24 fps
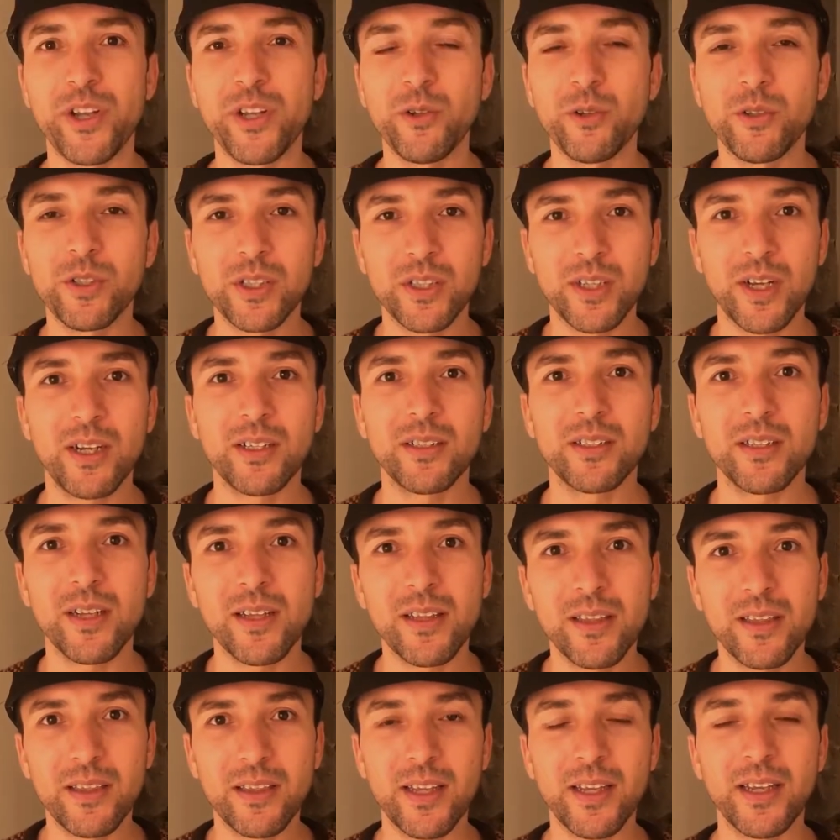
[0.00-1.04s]
you start
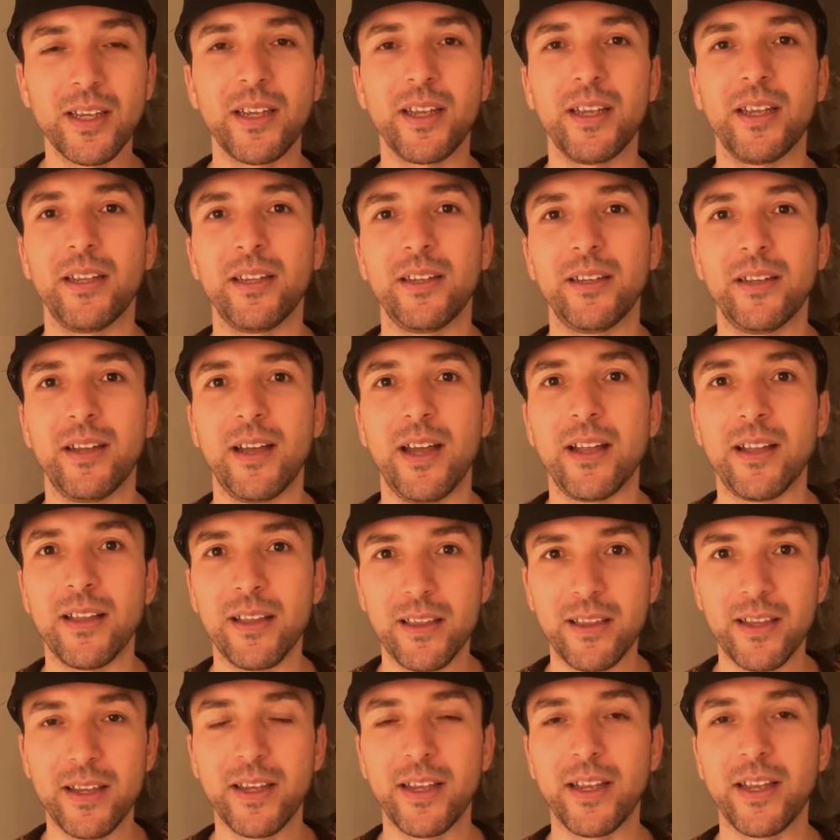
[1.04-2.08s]
thinking
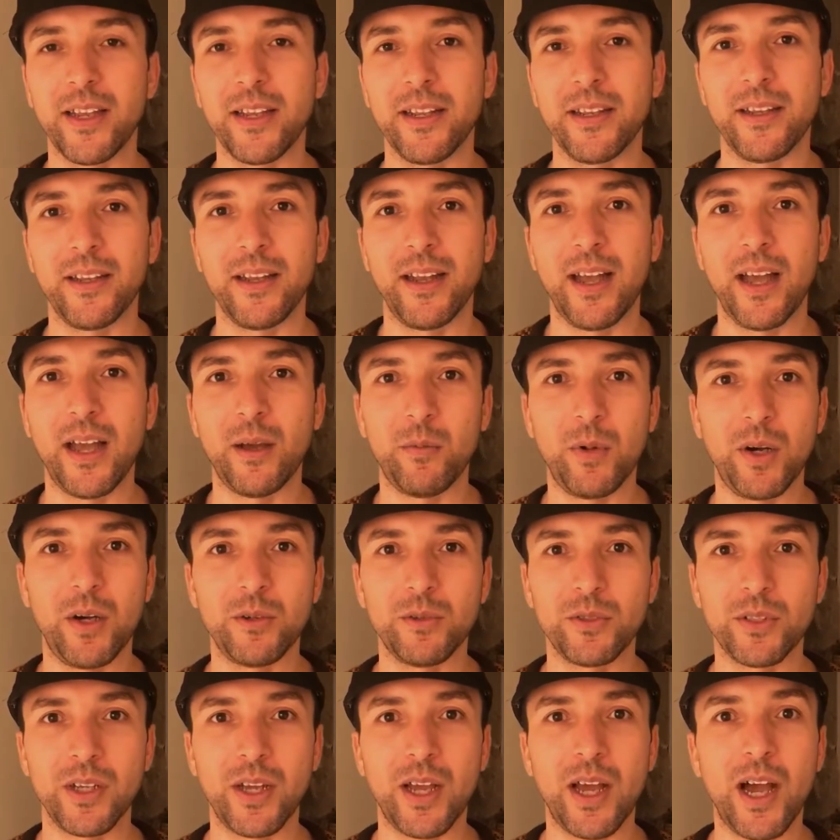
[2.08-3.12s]

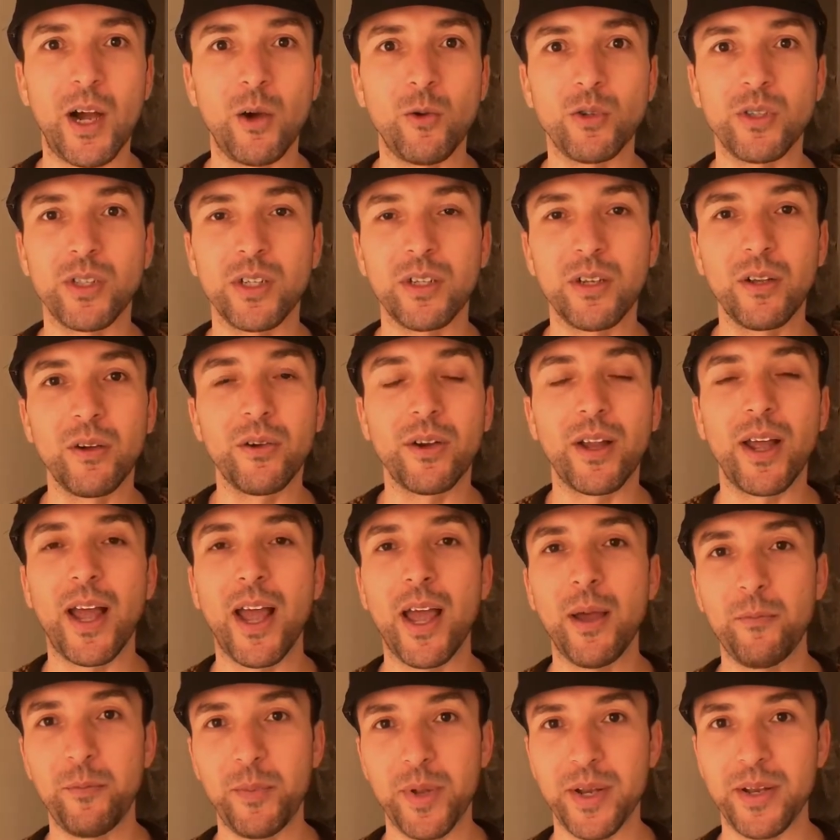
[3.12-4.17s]
about how is it gonna
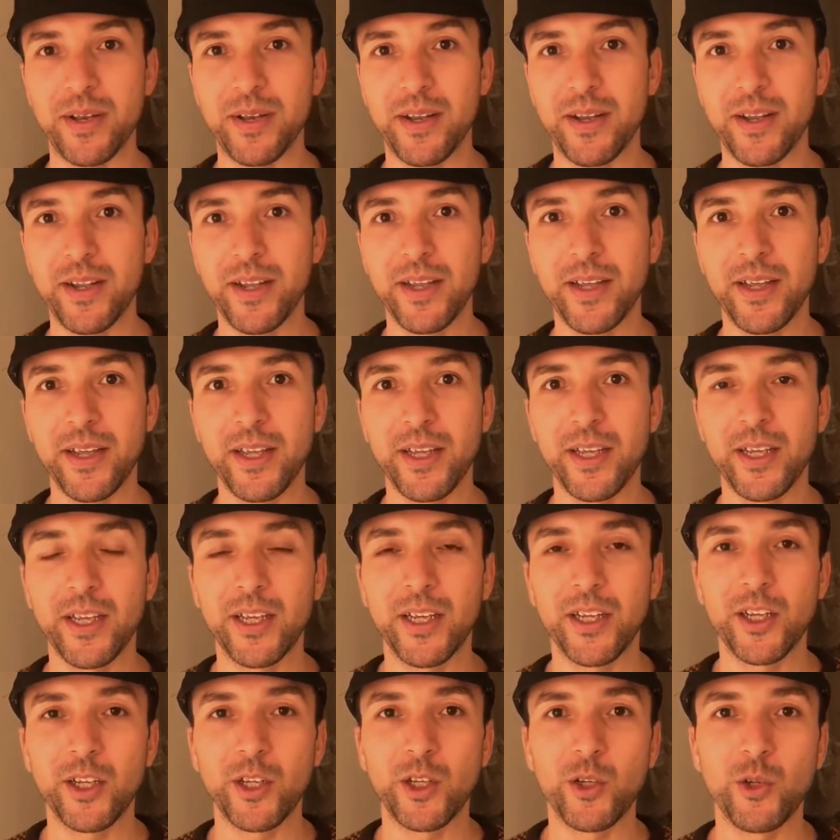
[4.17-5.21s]
happen,
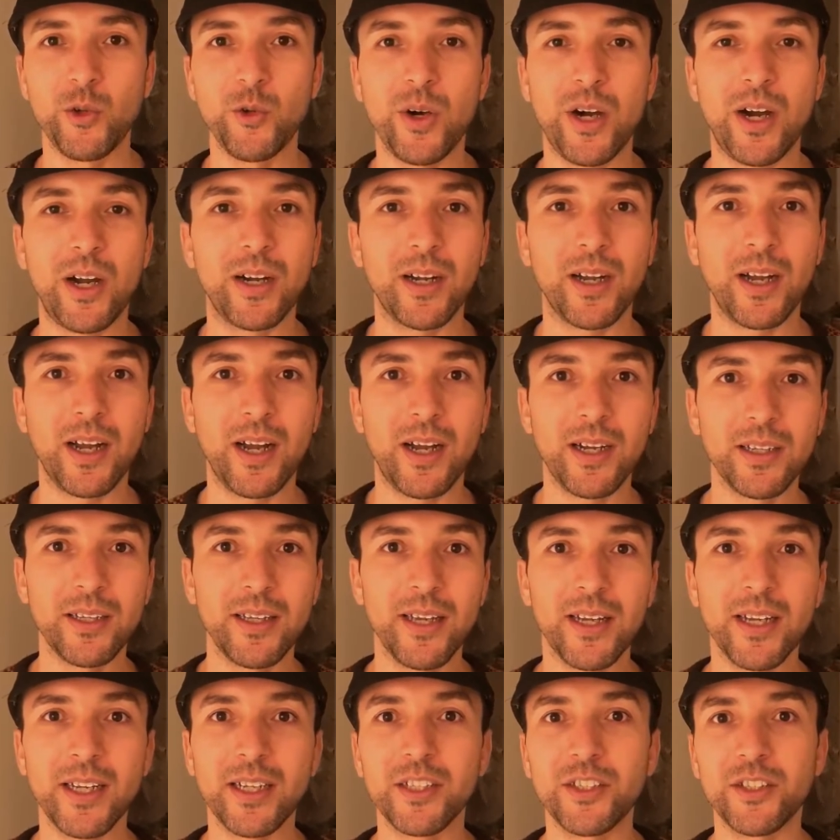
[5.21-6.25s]
you are
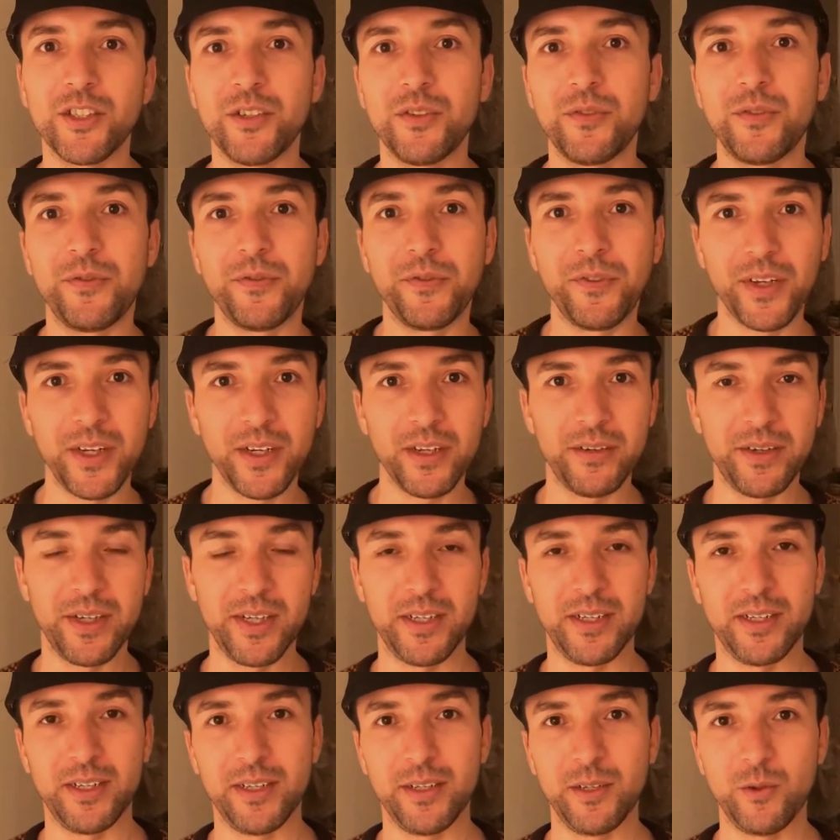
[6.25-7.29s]
kinda
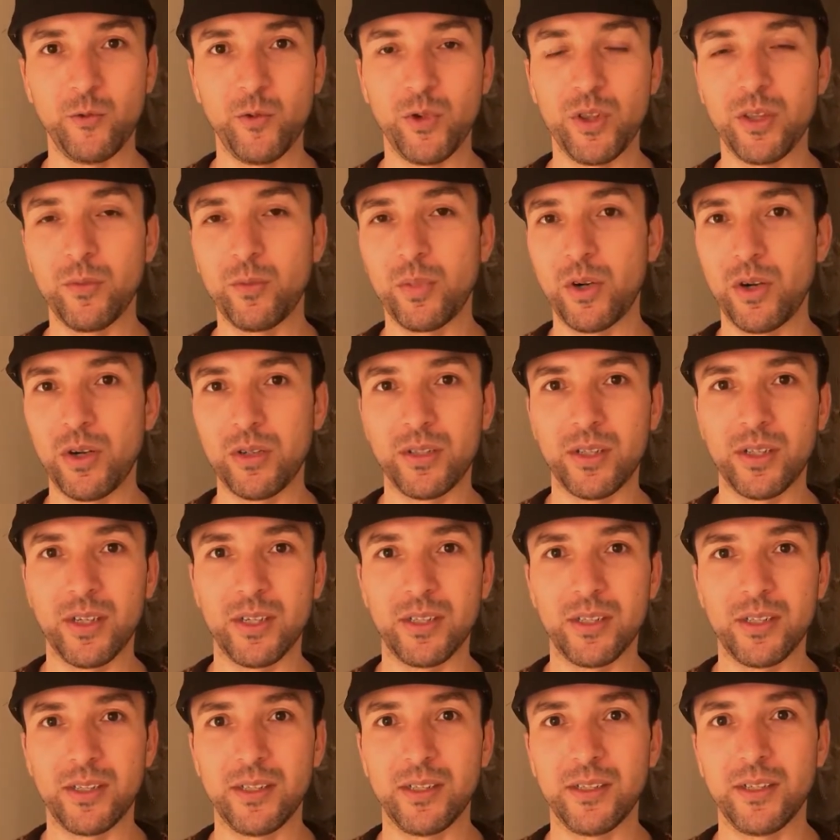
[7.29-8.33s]
interfering with the
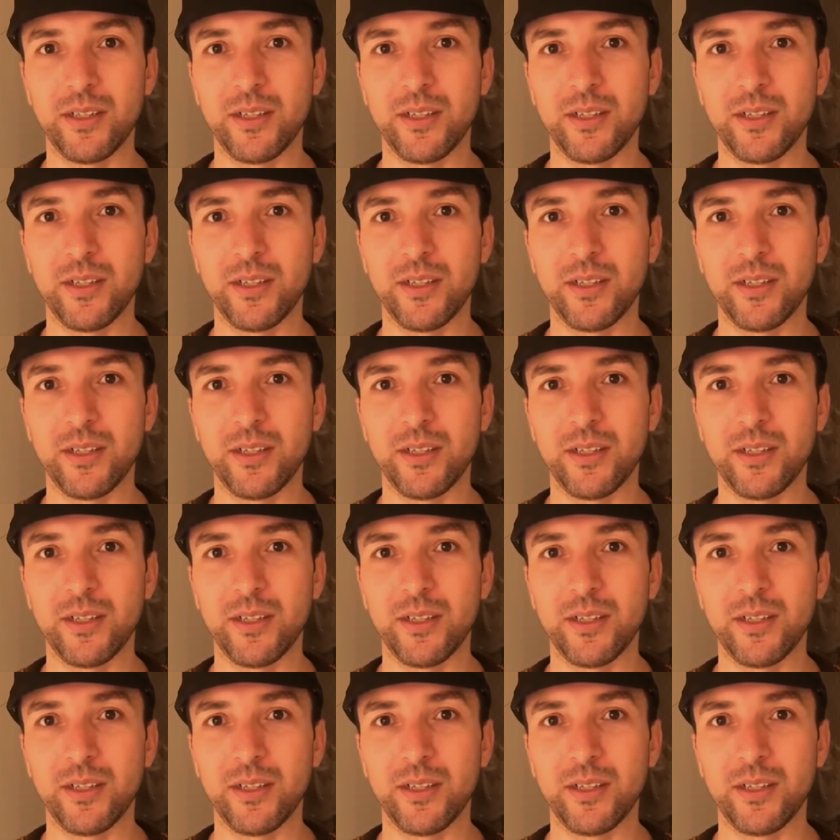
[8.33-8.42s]
process.